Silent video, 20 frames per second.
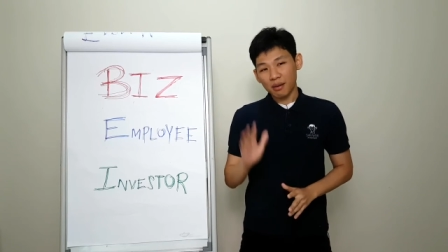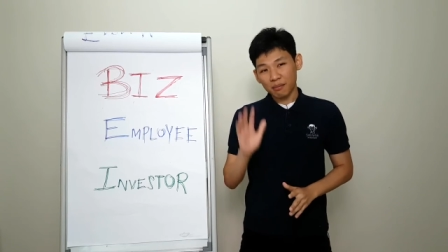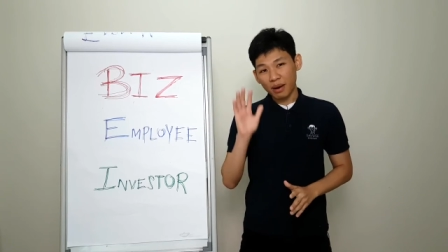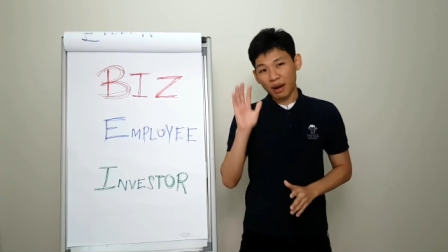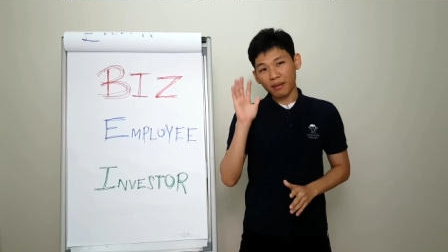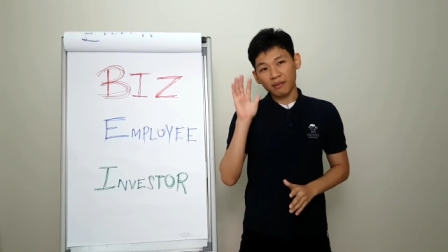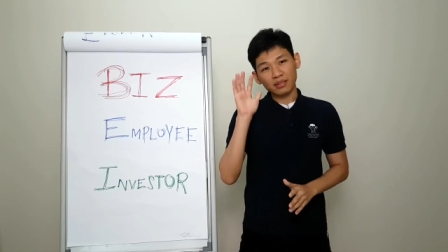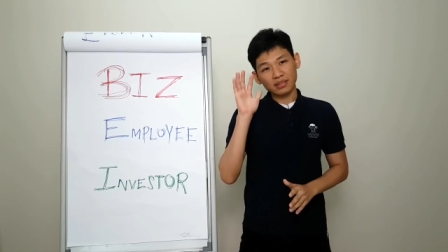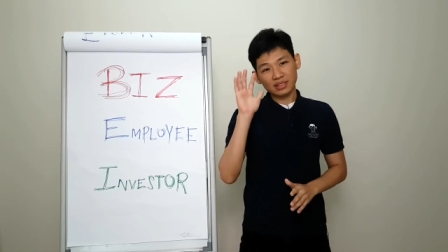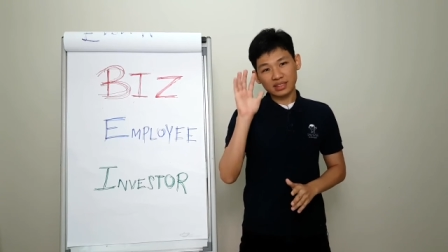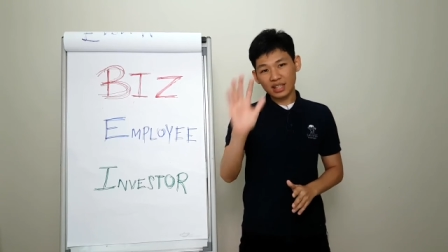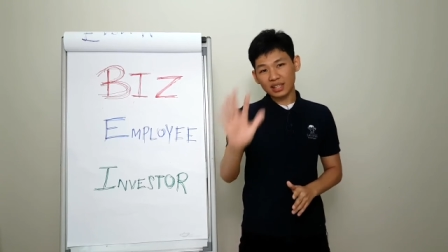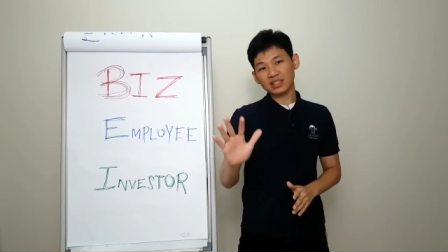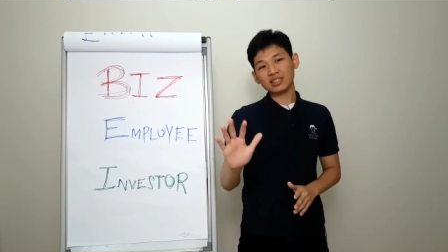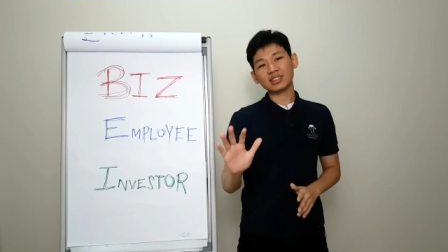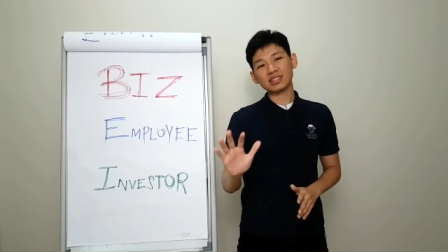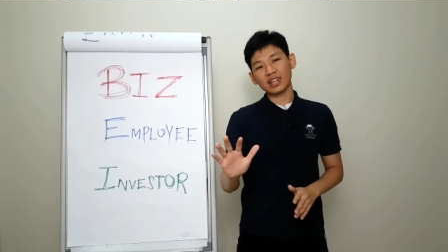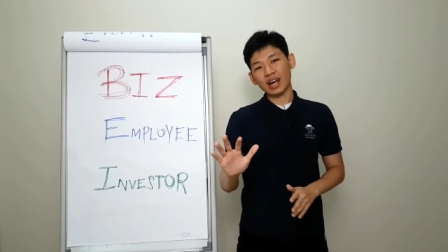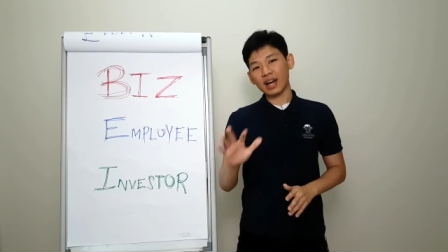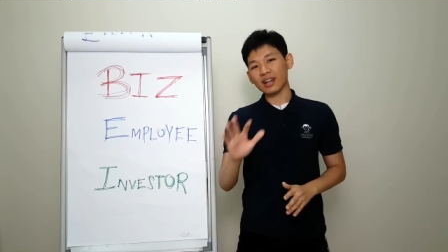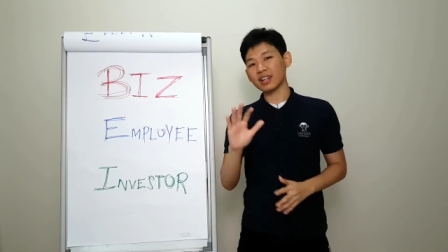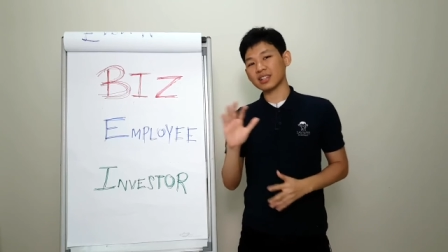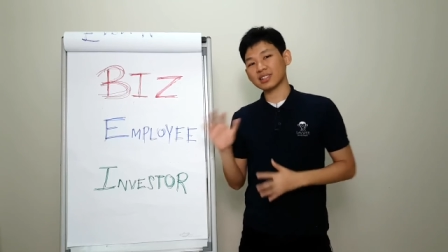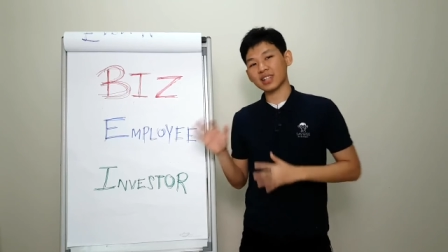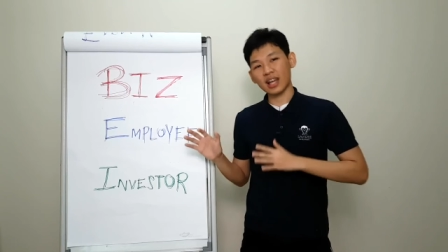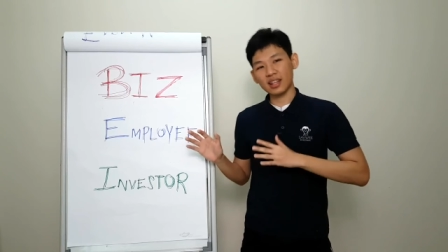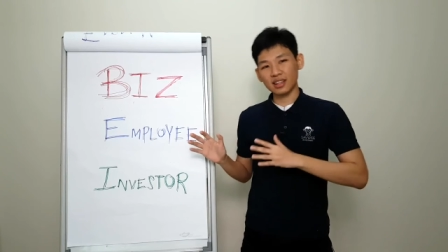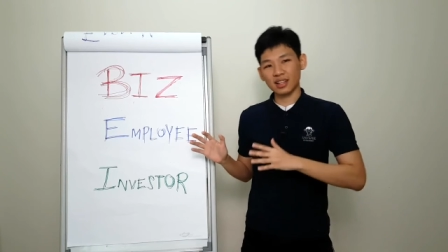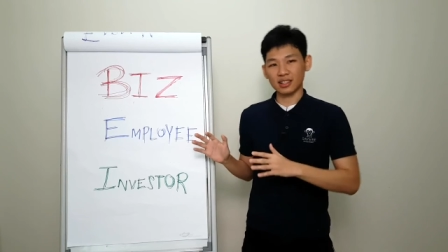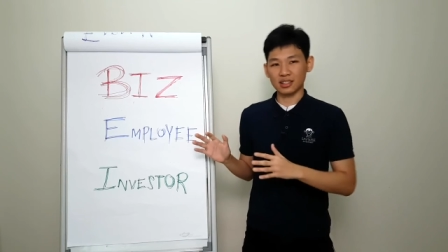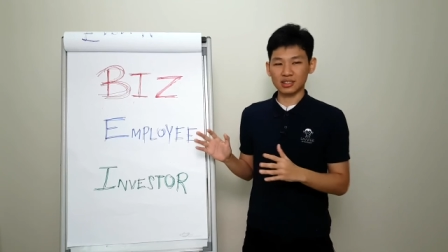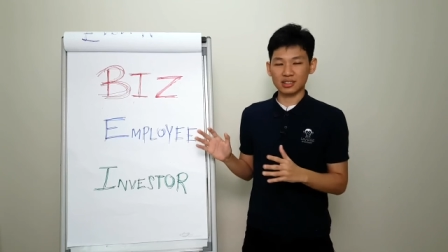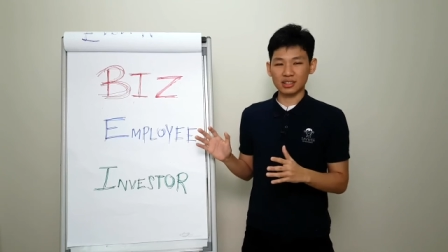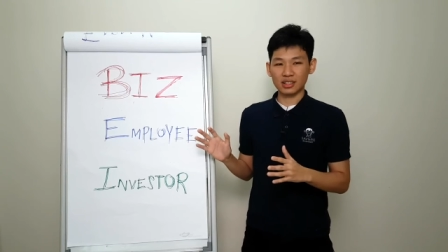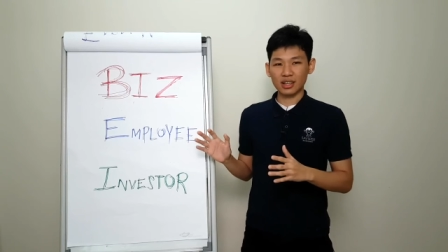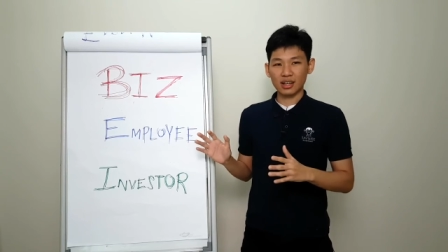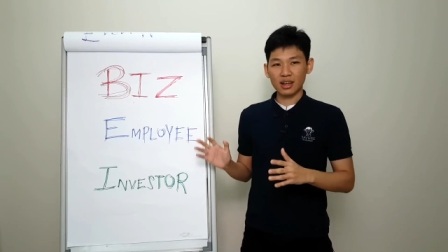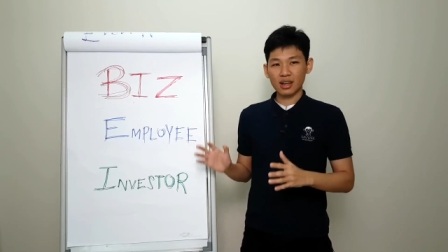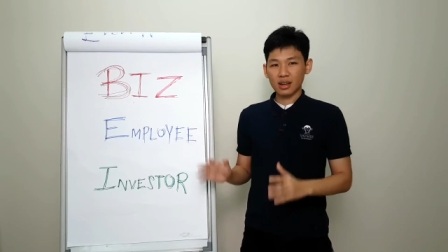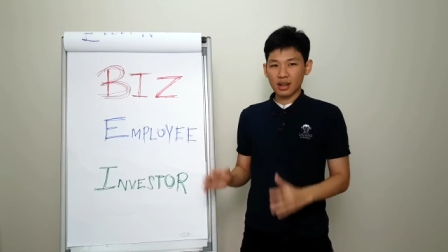But just understand this.
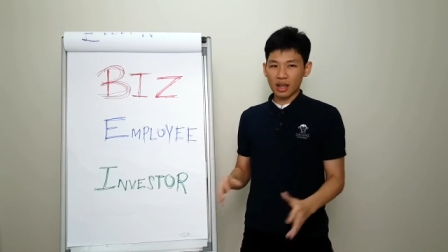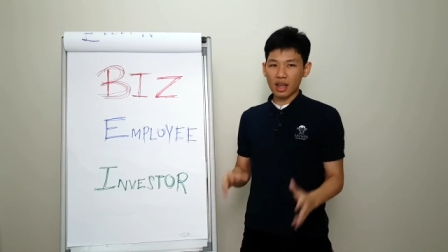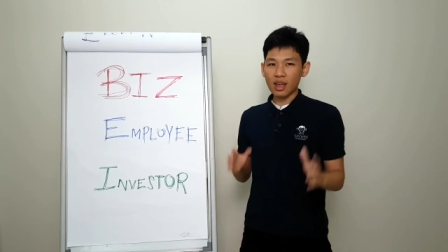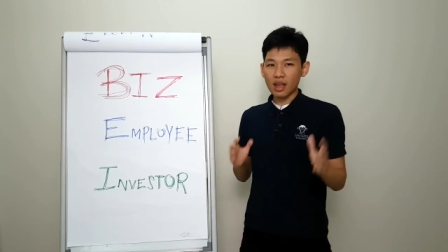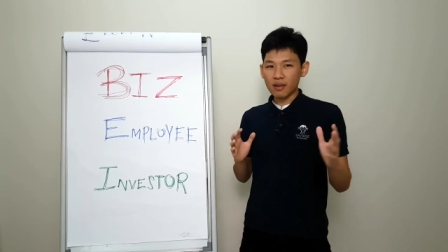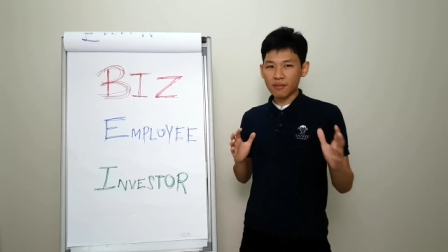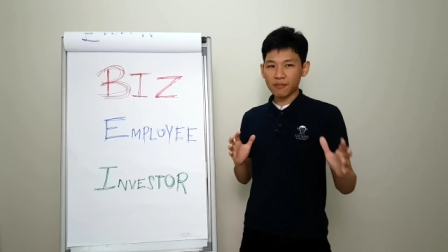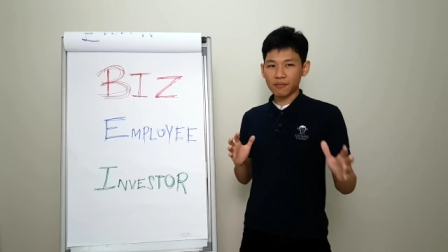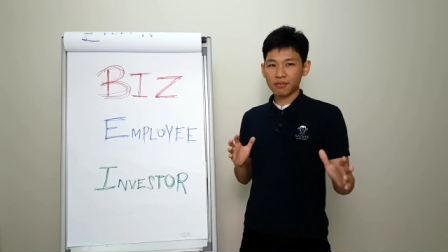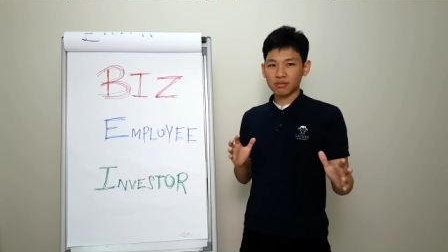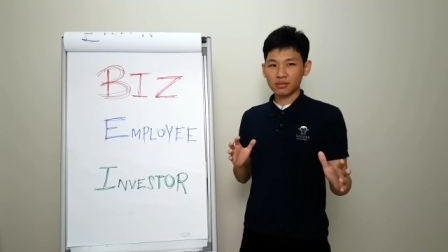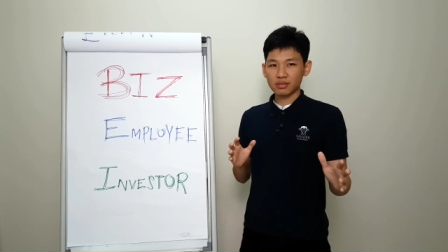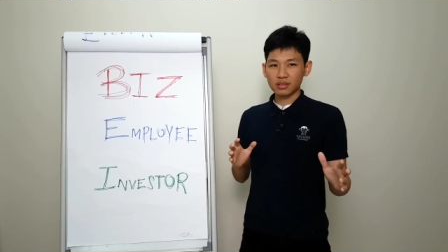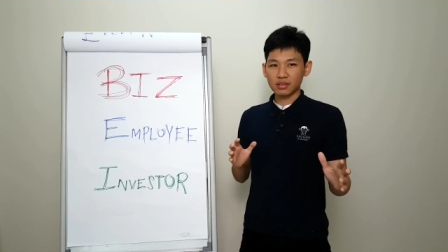If